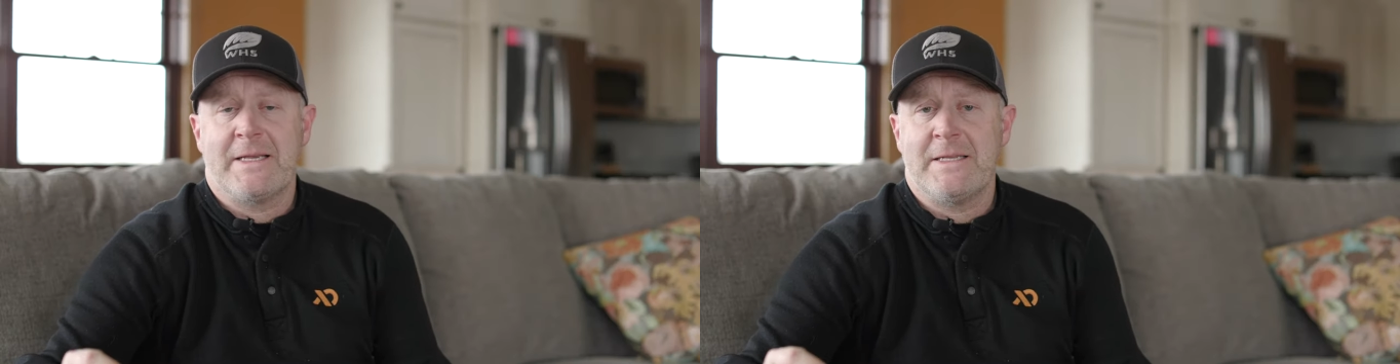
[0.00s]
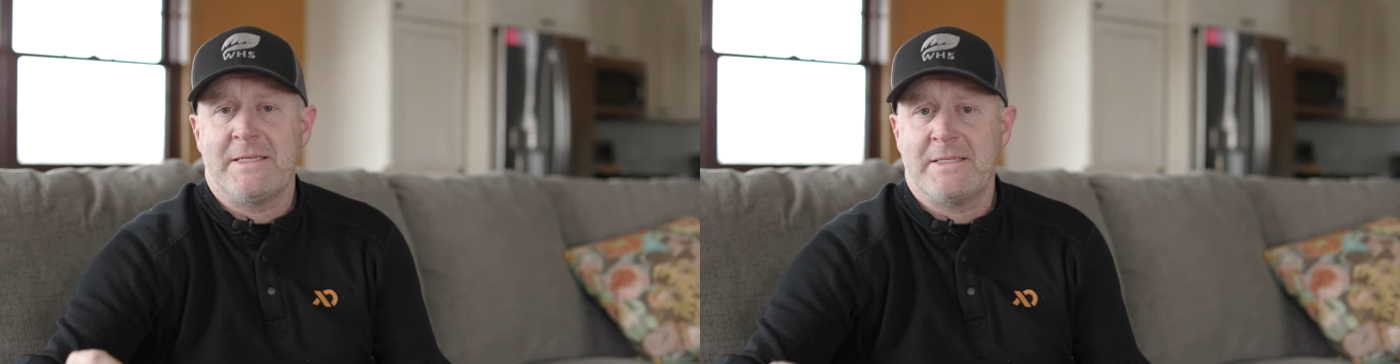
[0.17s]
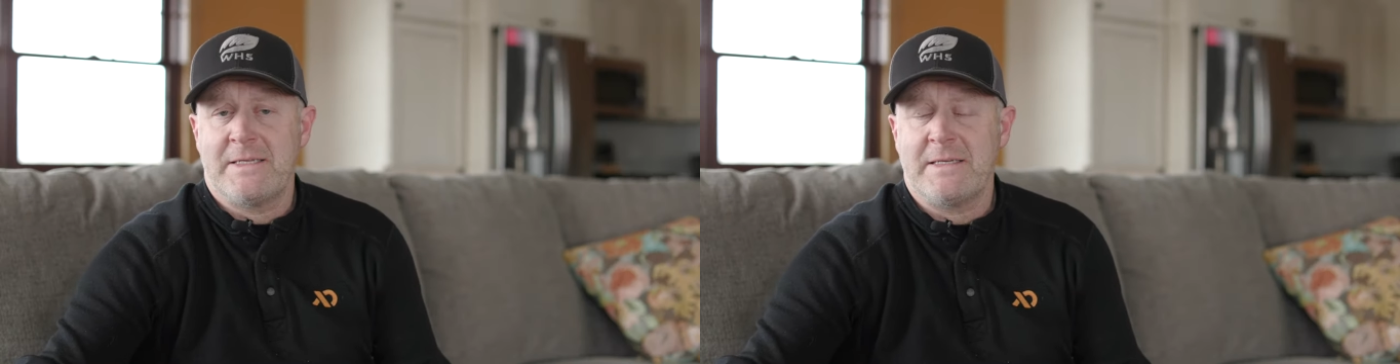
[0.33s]

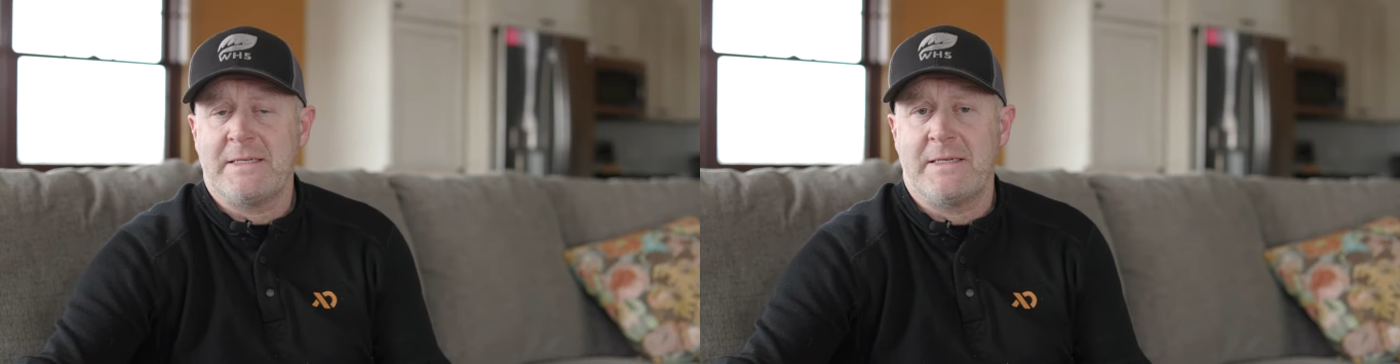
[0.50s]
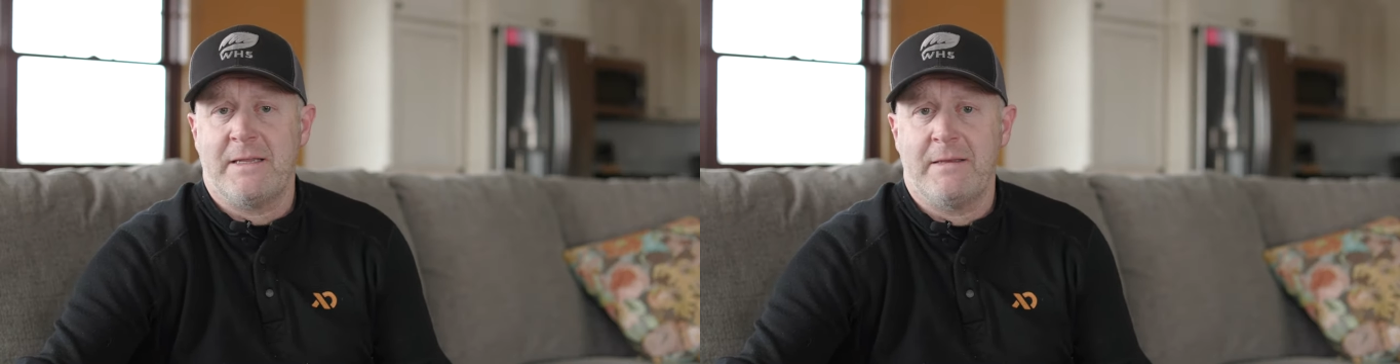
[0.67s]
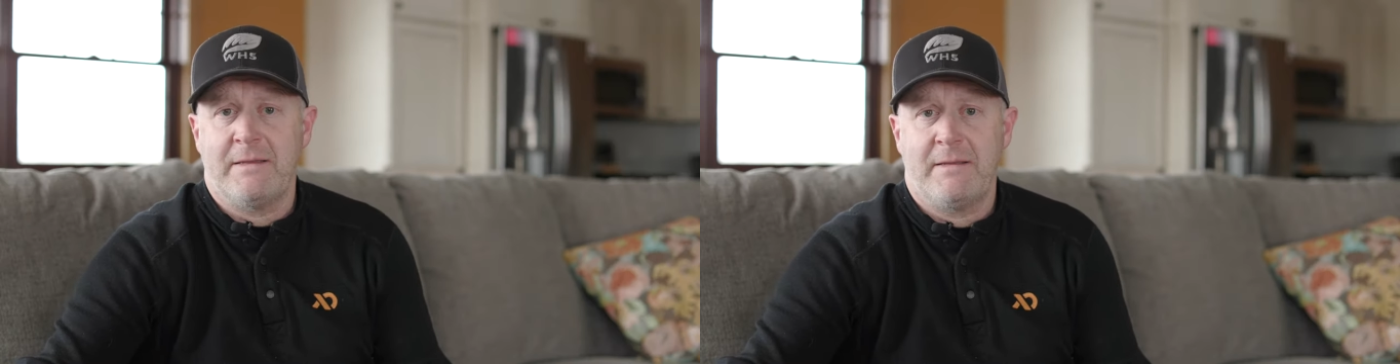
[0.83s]

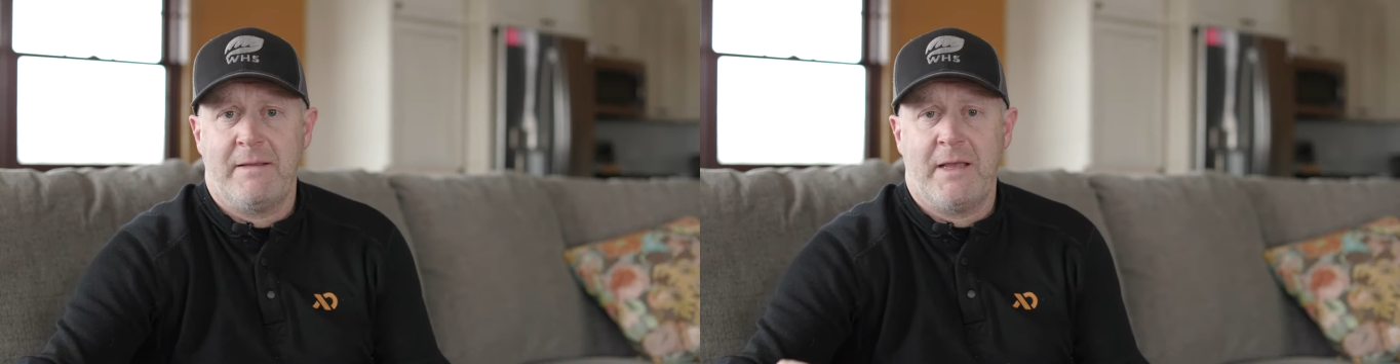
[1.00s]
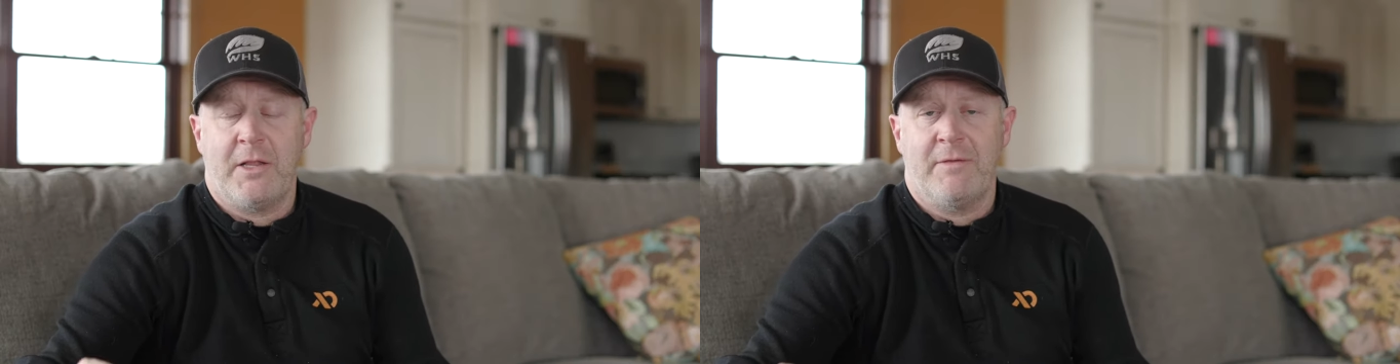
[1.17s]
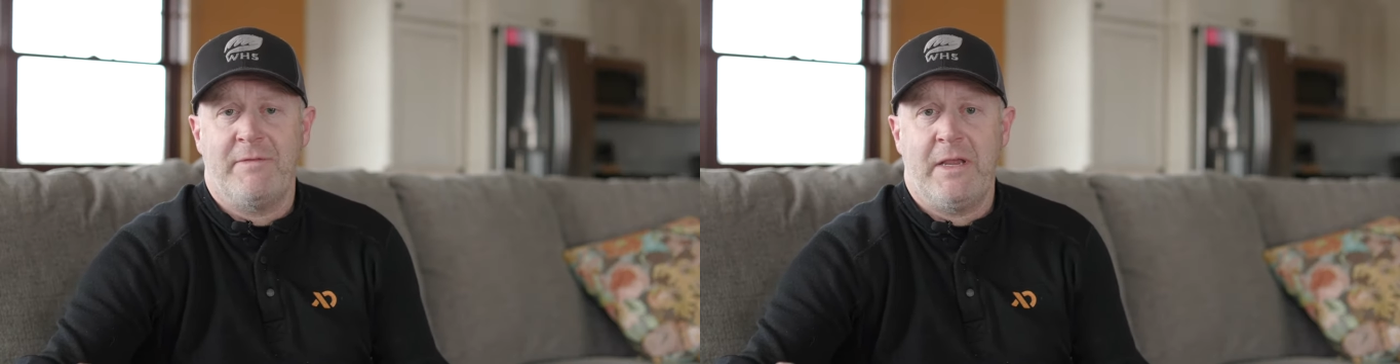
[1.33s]
consistent
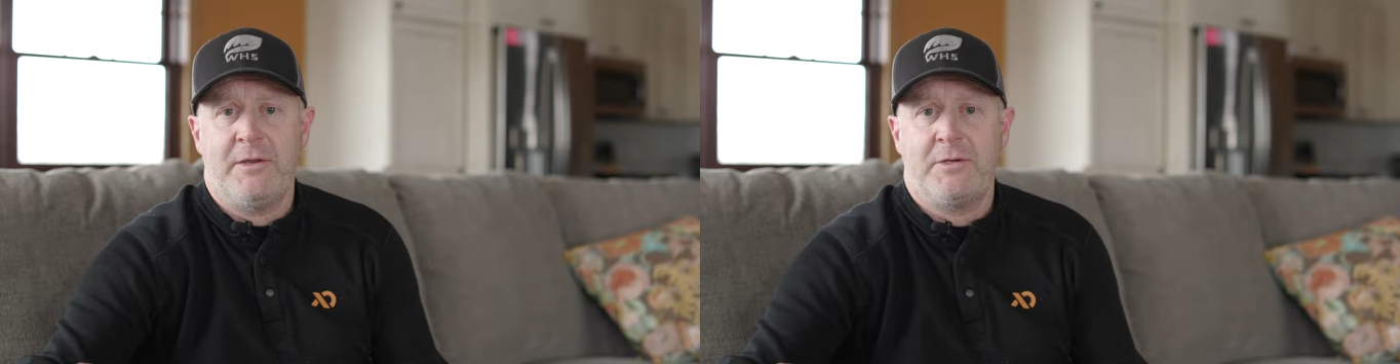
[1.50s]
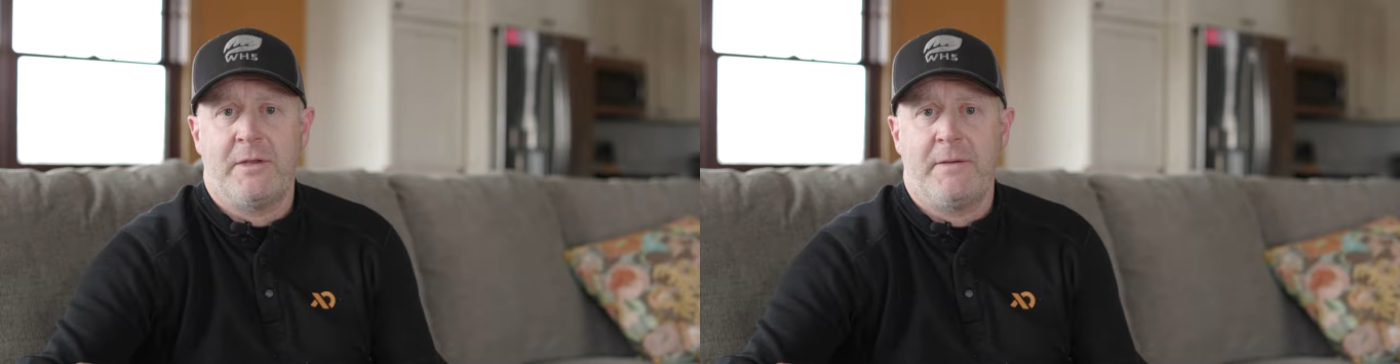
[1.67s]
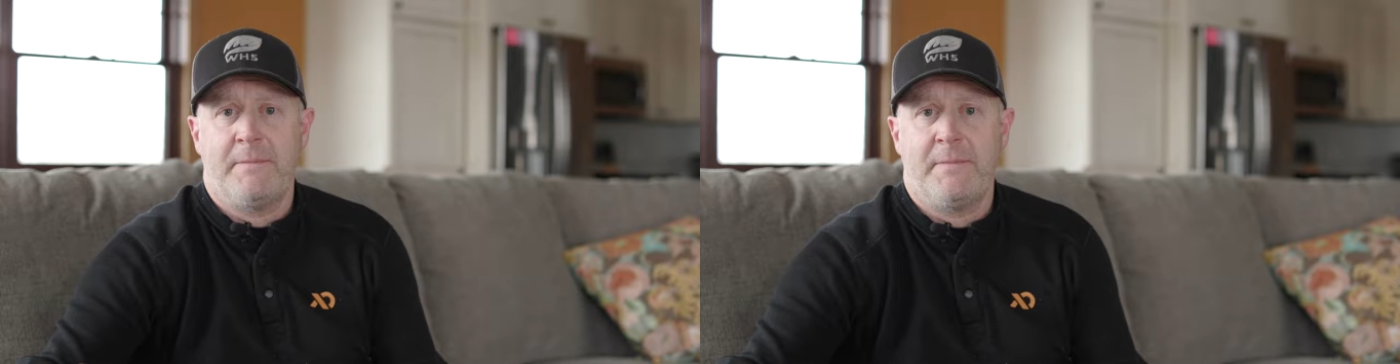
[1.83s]
elevation.